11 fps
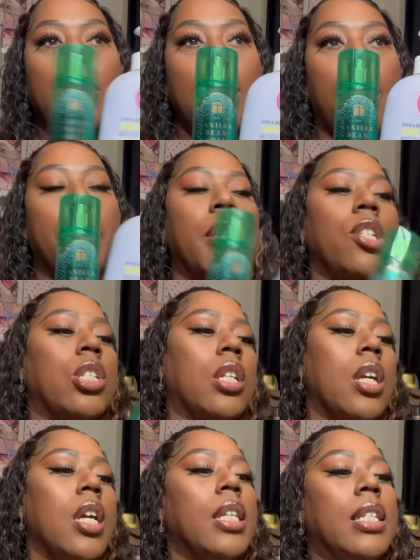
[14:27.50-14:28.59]
combination.
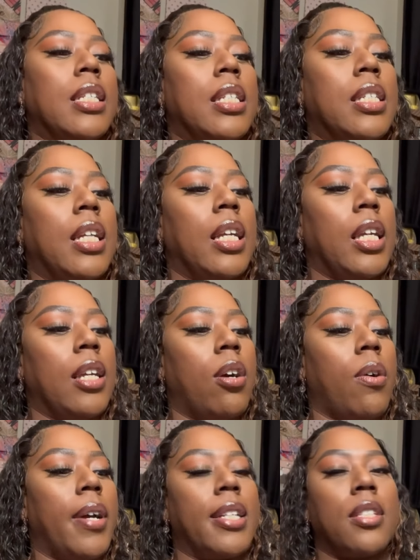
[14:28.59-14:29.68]
This is the
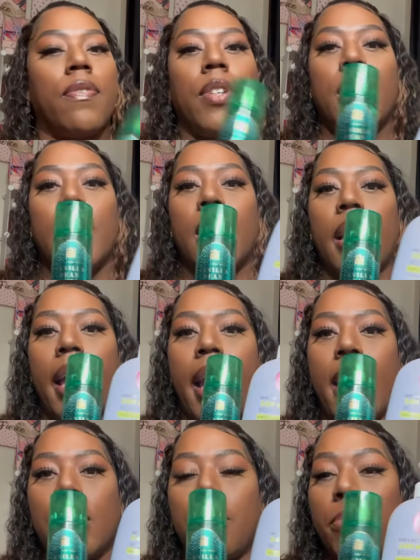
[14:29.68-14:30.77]
EOS Vanilla
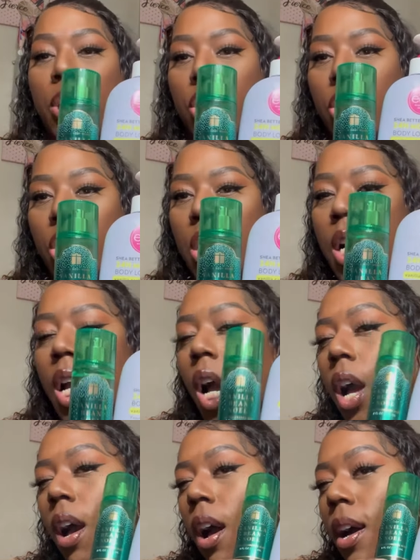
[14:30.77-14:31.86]
Cashmere
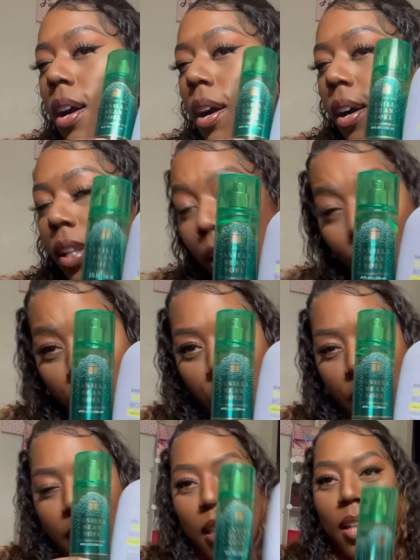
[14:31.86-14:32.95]

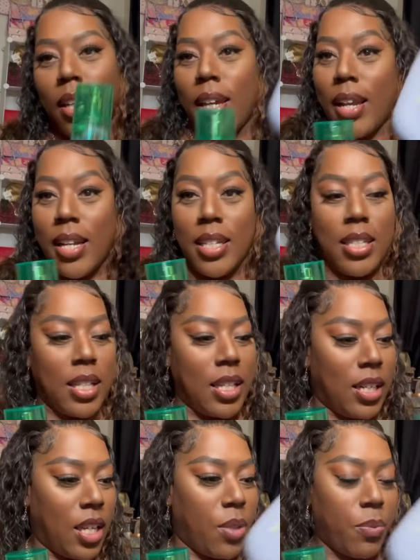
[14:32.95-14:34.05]
Lotion. And I need to get
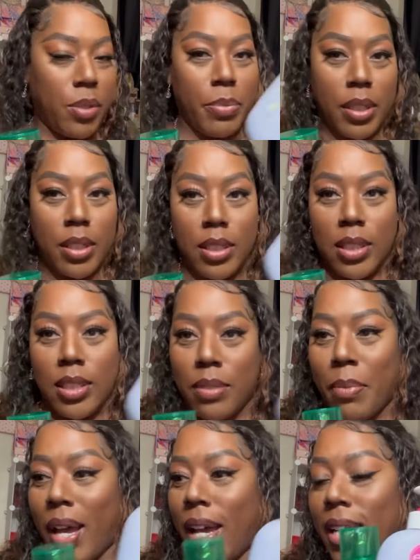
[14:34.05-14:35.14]
another one because
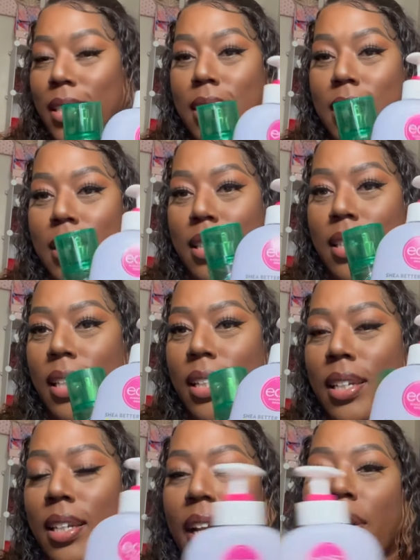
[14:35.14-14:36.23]
mine is
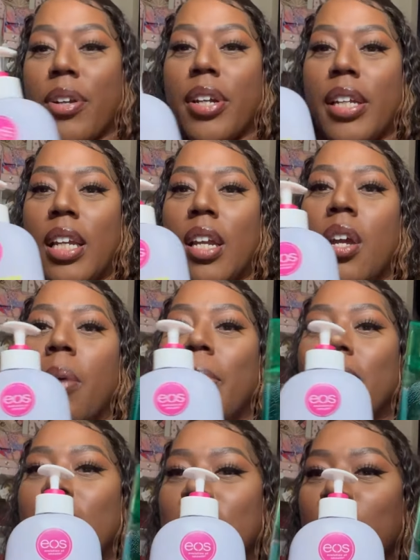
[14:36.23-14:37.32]
getting there, honey.
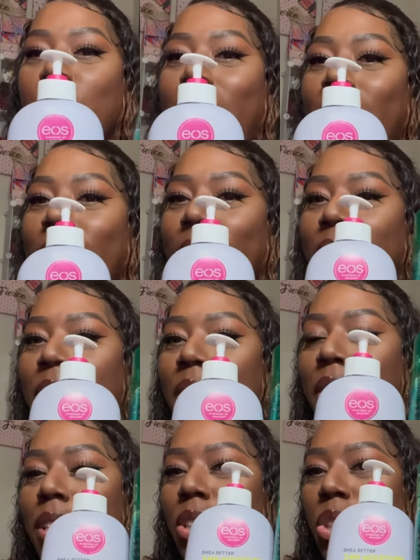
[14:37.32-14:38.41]
But this right here,
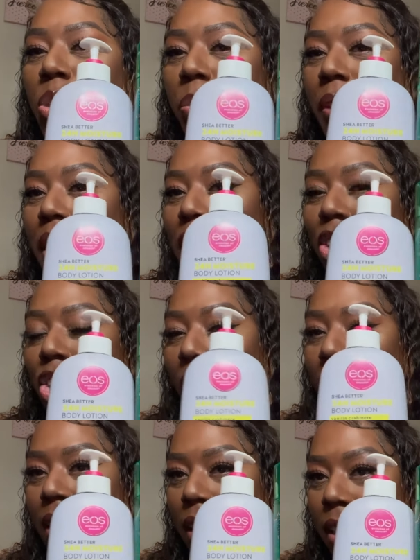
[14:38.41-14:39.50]

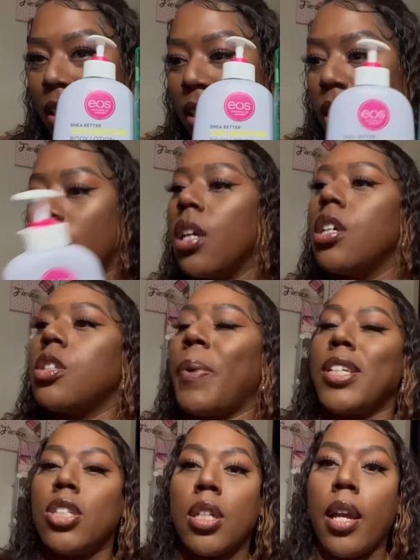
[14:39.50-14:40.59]
screenshot this.
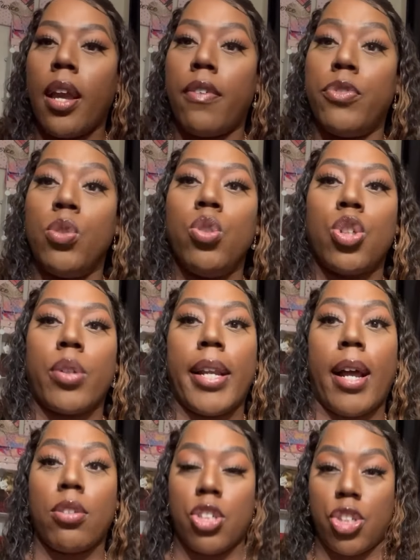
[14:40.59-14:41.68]
Especially if you straight
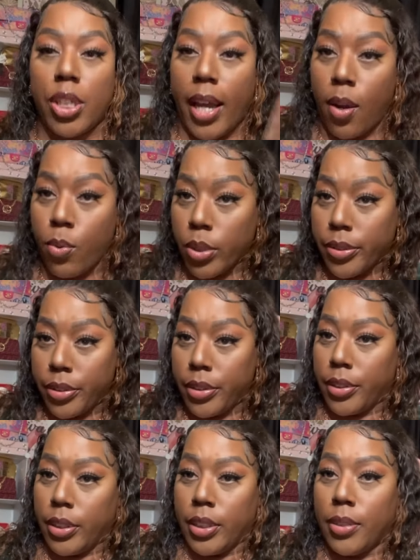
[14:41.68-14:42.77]
out the shower,
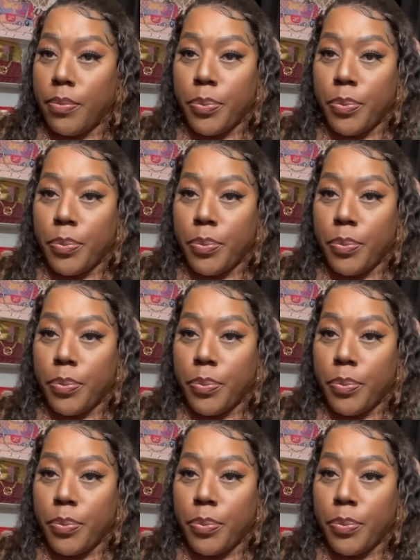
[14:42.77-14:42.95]
honey.